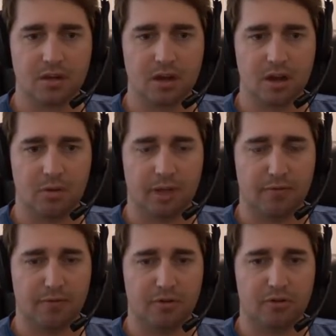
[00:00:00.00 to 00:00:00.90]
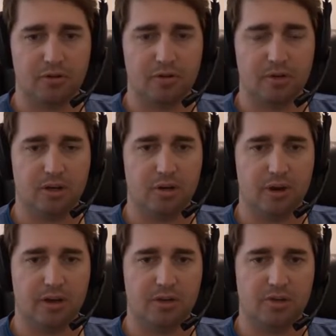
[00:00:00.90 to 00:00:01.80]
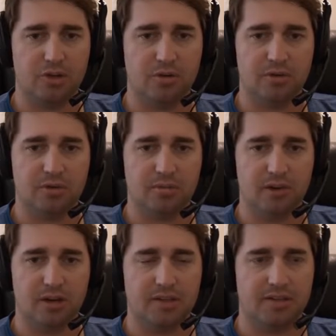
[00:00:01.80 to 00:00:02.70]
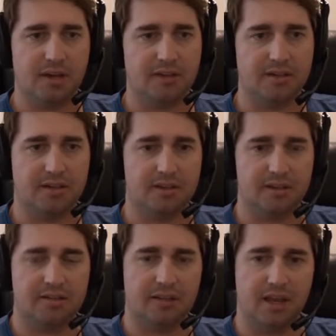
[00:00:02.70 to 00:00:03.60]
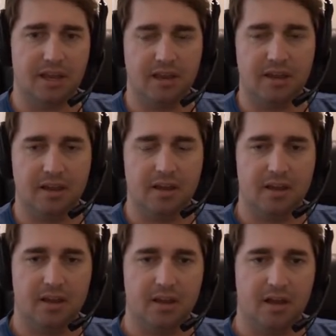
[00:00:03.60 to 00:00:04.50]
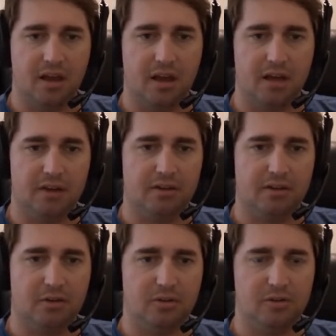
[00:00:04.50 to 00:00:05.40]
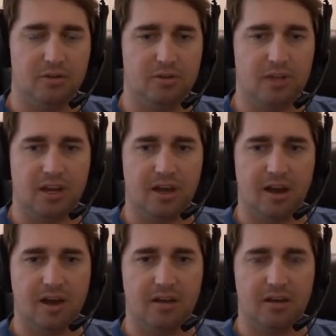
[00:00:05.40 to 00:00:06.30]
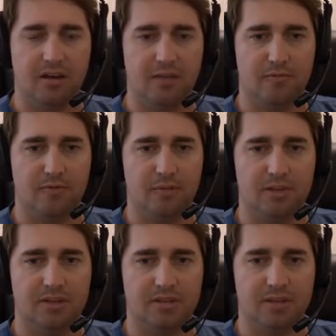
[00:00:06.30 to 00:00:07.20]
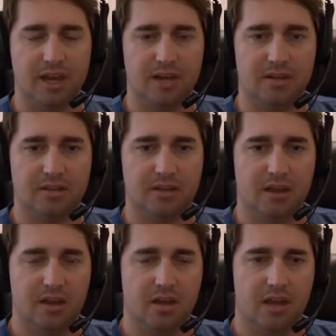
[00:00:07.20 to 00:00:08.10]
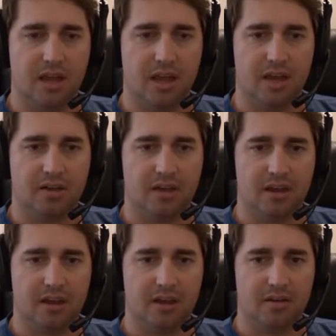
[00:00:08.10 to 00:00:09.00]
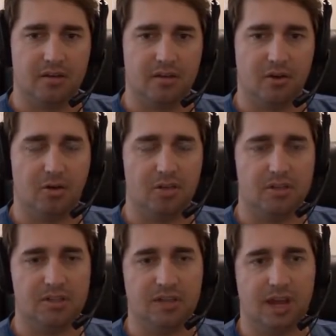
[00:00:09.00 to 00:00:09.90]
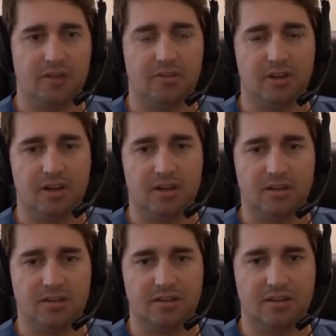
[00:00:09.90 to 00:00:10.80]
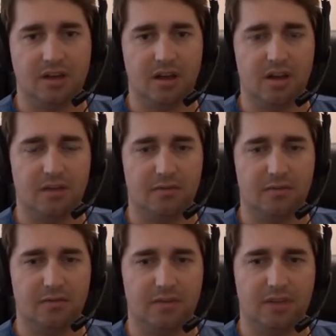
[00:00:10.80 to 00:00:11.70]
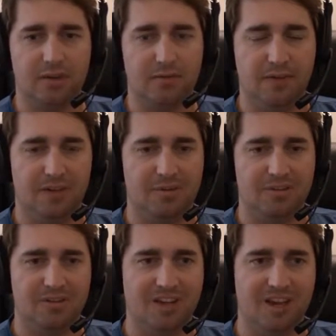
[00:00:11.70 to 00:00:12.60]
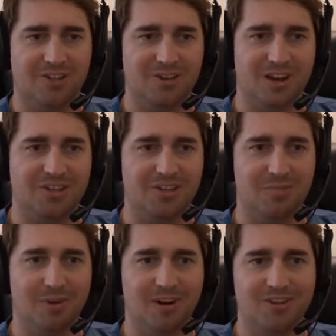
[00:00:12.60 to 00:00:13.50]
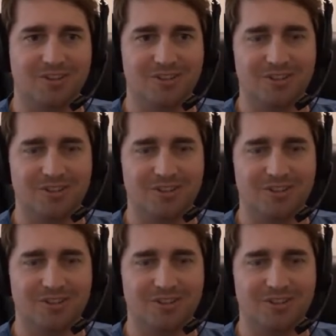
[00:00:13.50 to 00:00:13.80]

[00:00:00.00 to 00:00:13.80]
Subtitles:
without further ado, I'm going to go ahead and show you some attacks I did today. You know, the loot that I got from these attacks. And all these attacks are going to consist of the famous attack strategy, Barch.